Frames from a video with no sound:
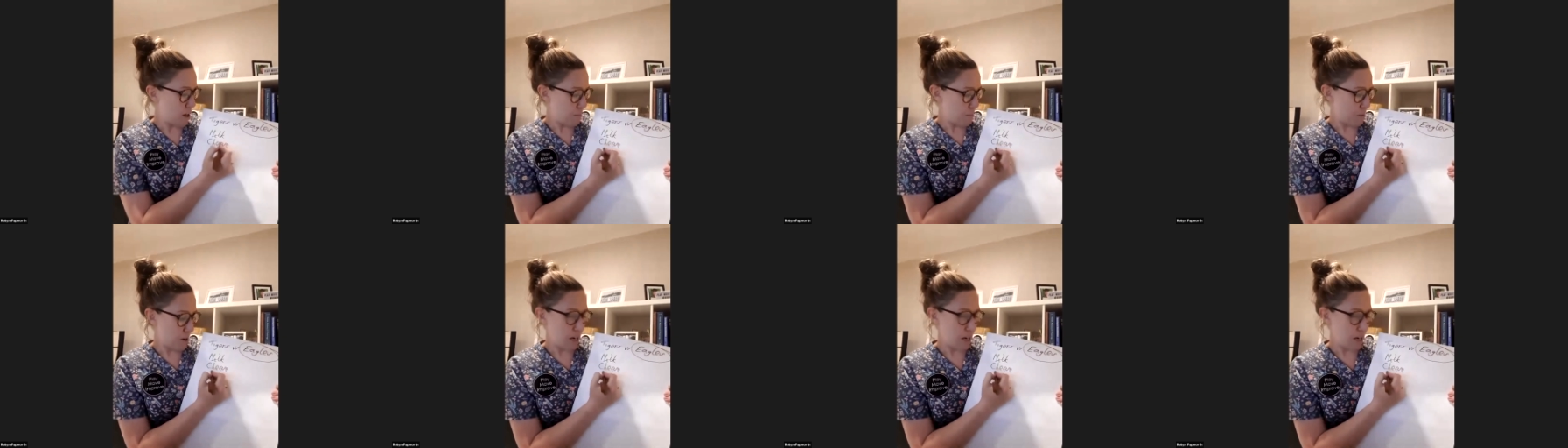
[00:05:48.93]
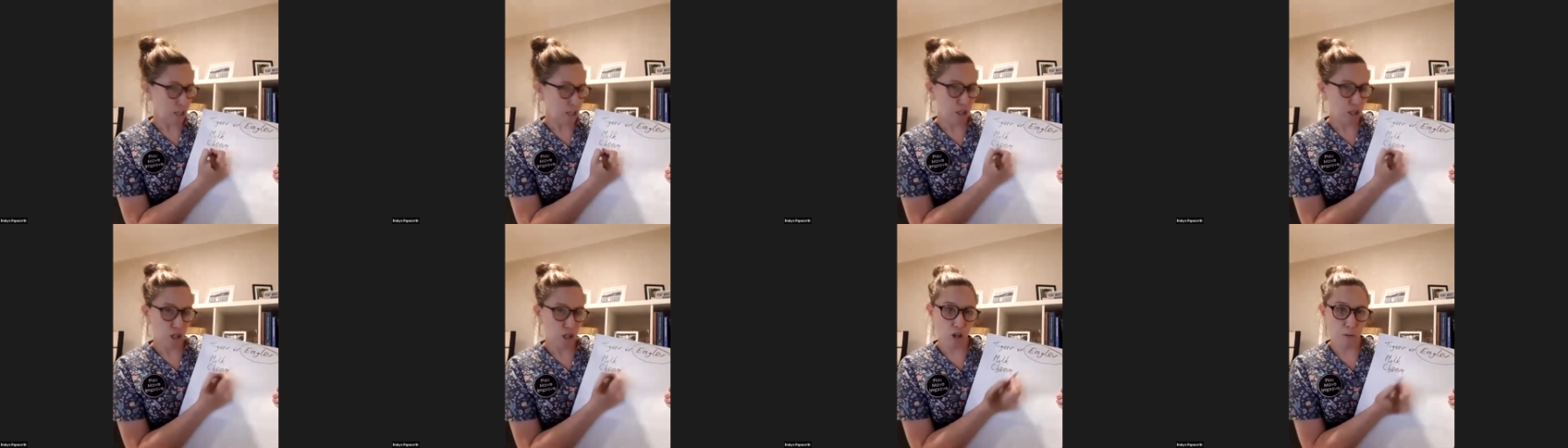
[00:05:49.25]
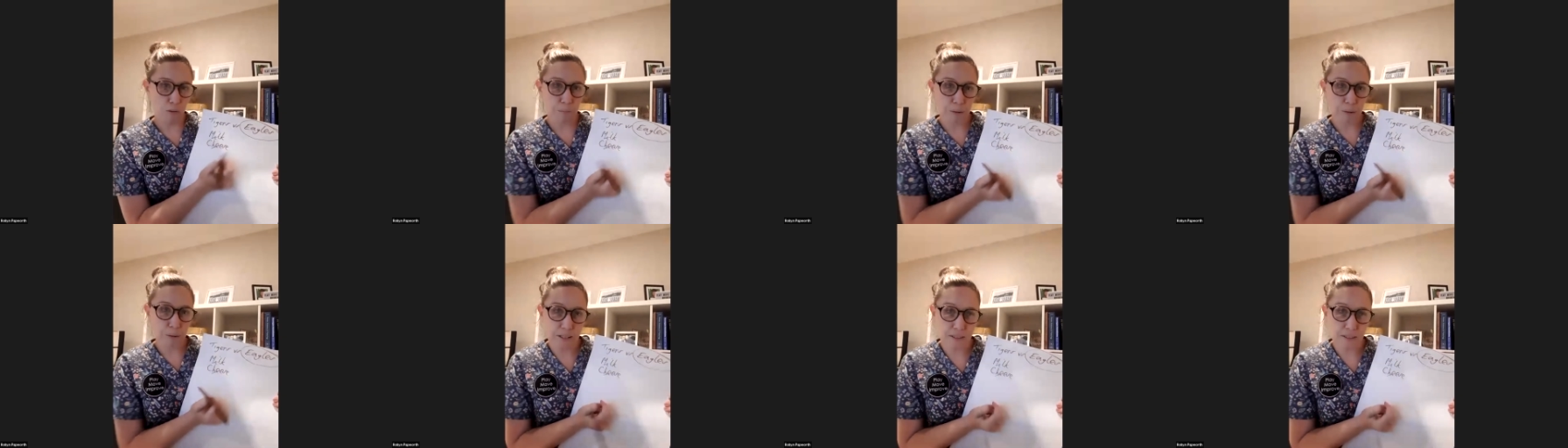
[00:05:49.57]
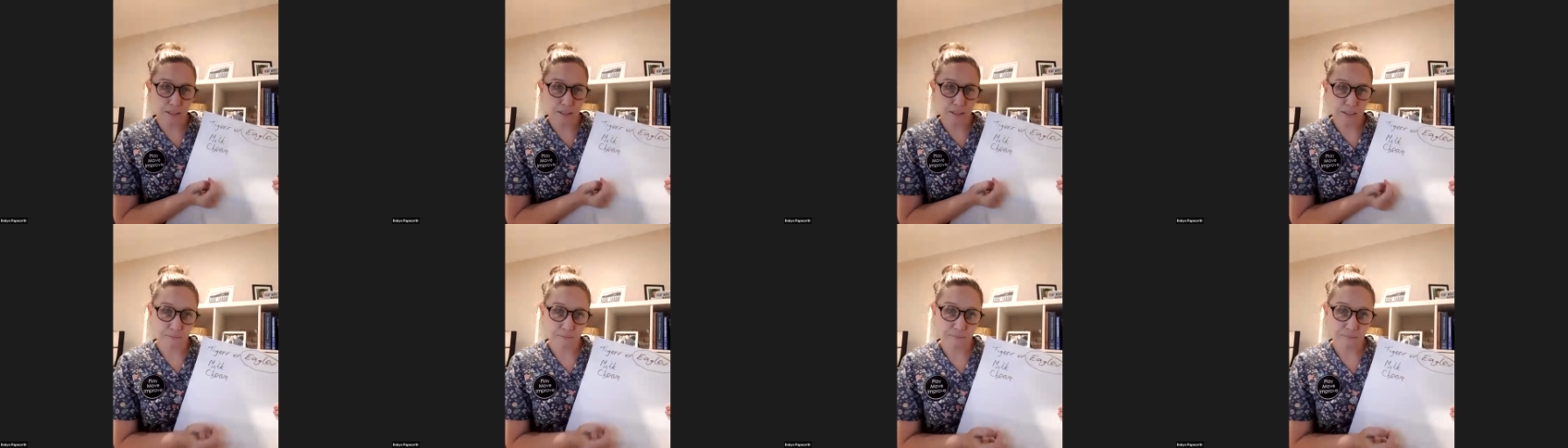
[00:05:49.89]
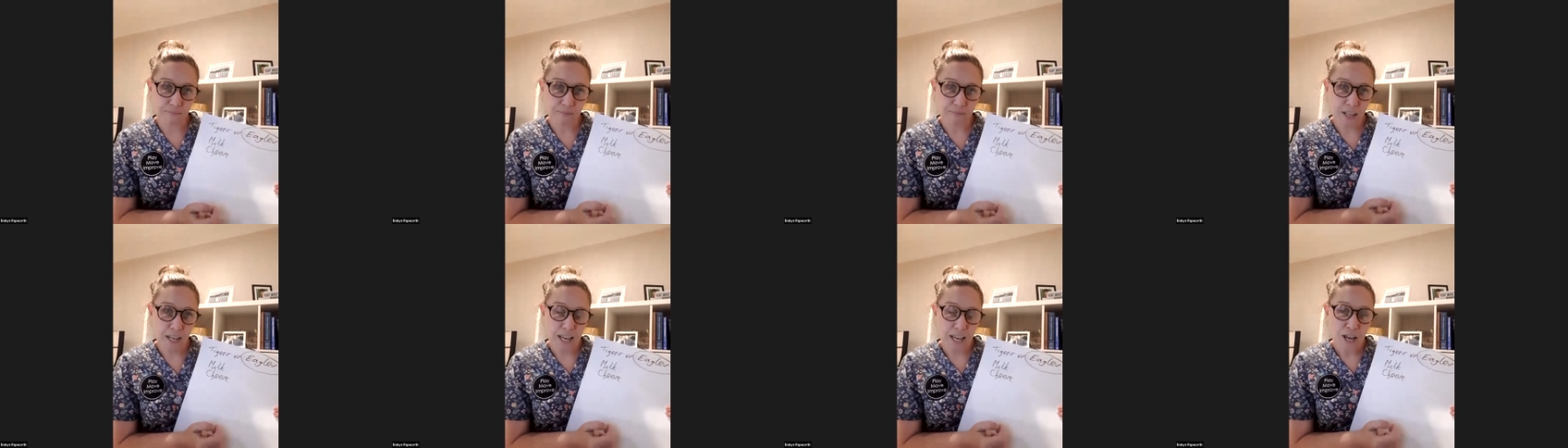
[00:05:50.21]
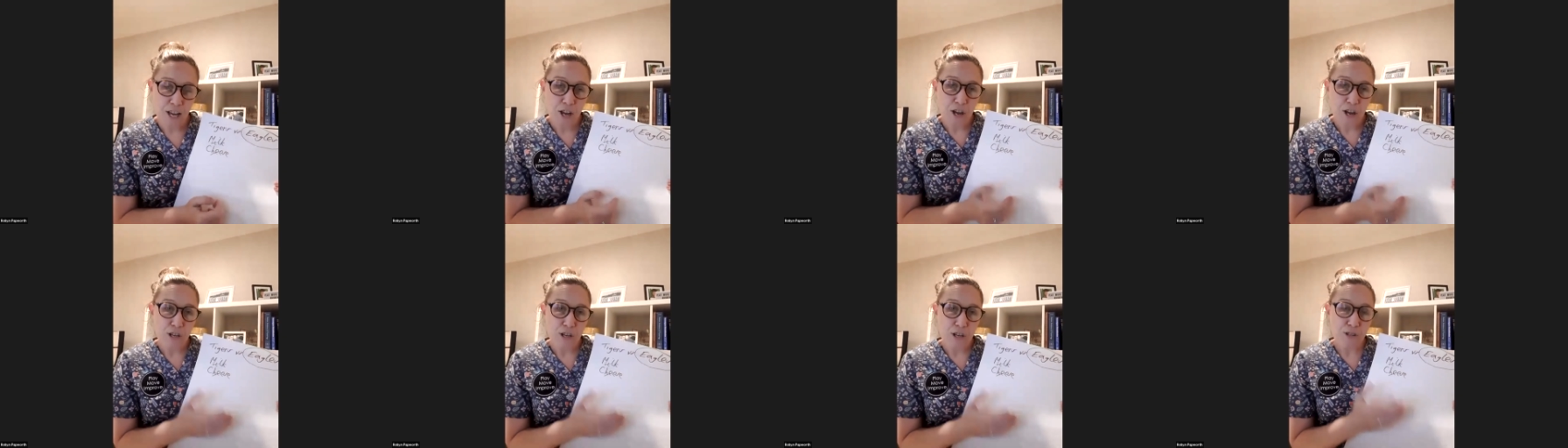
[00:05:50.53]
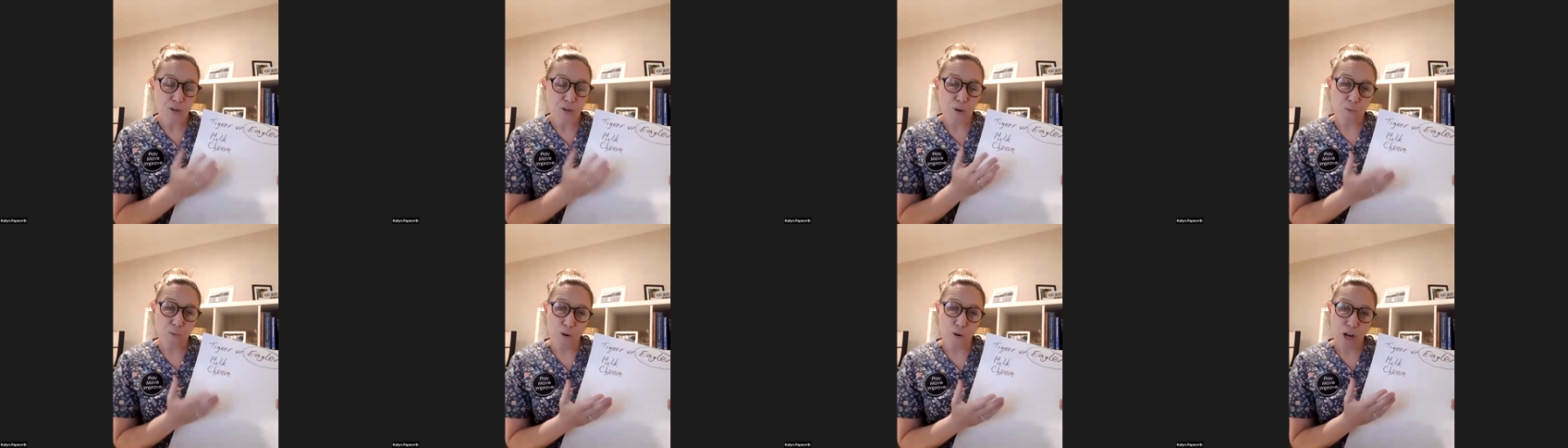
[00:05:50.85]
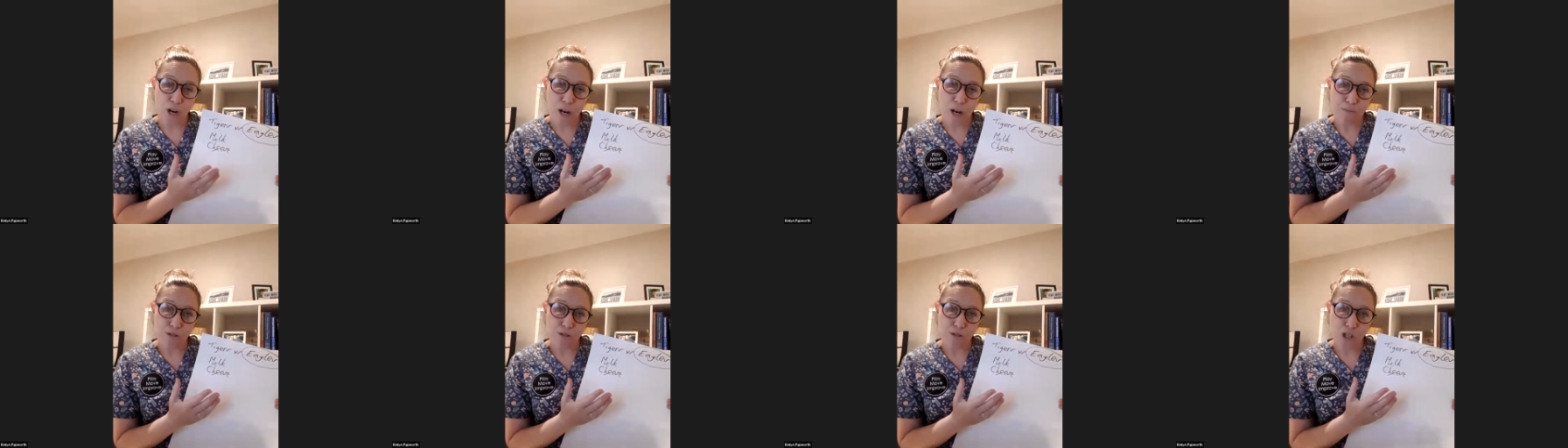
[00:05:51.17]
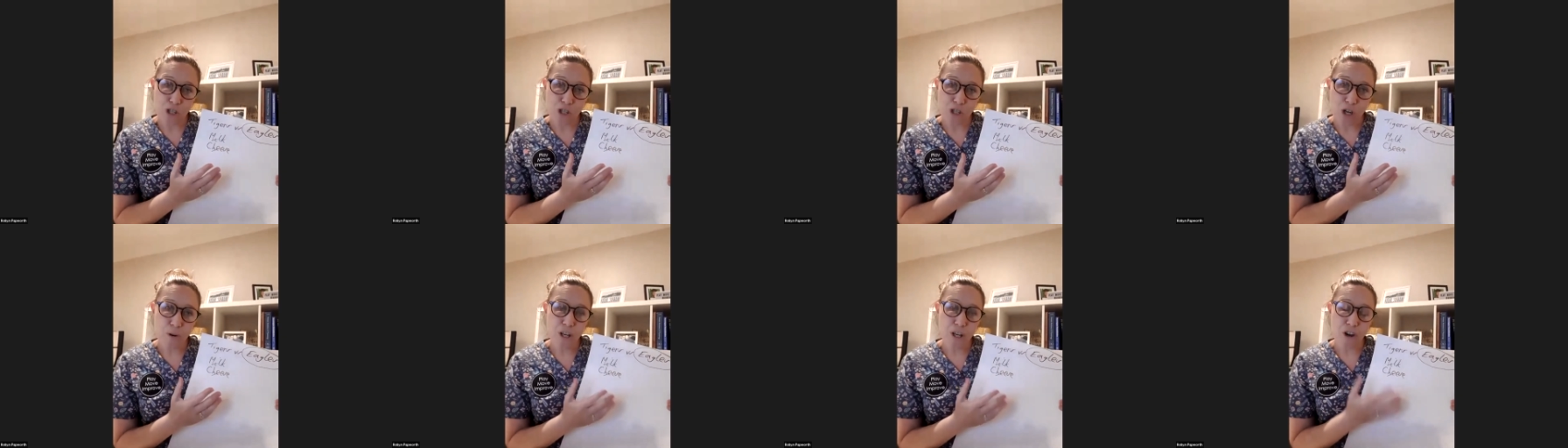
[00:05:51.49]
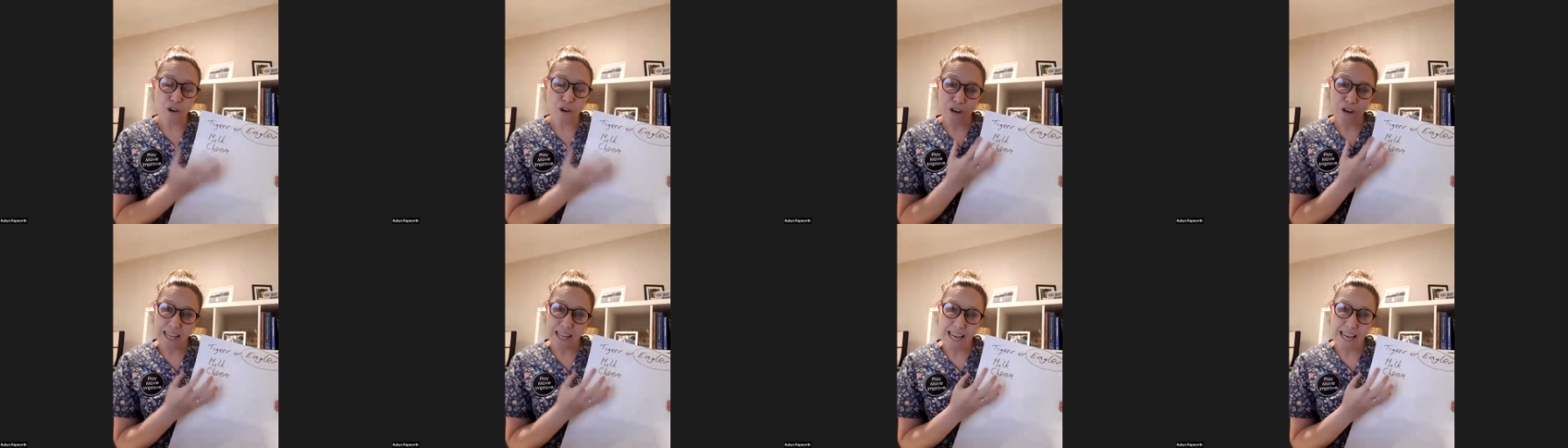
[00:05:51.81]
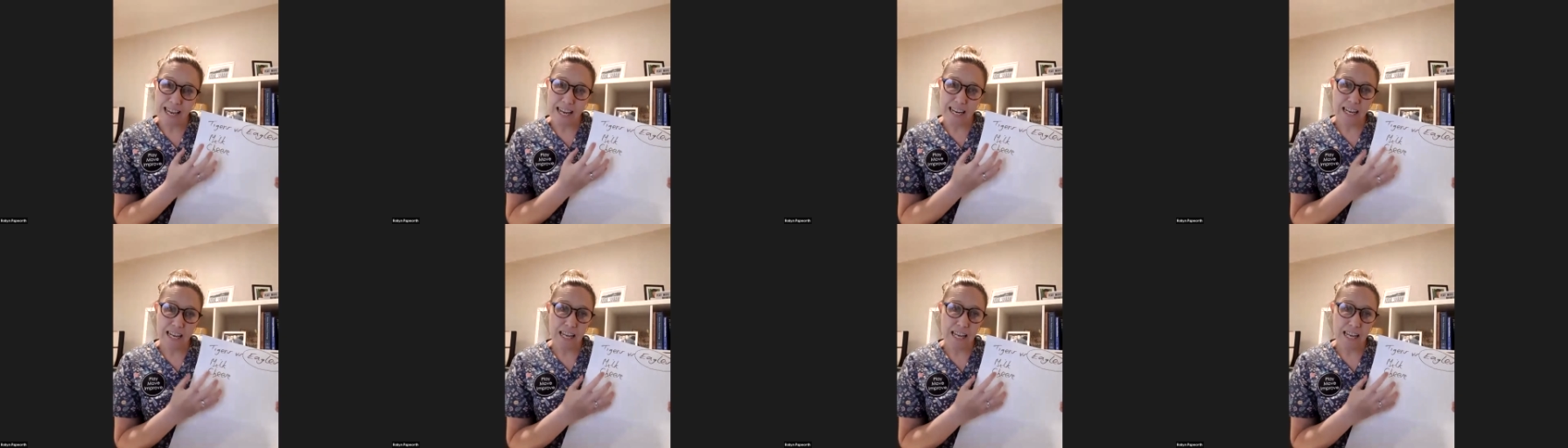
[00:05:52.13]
my shopping. So what I'm showing her again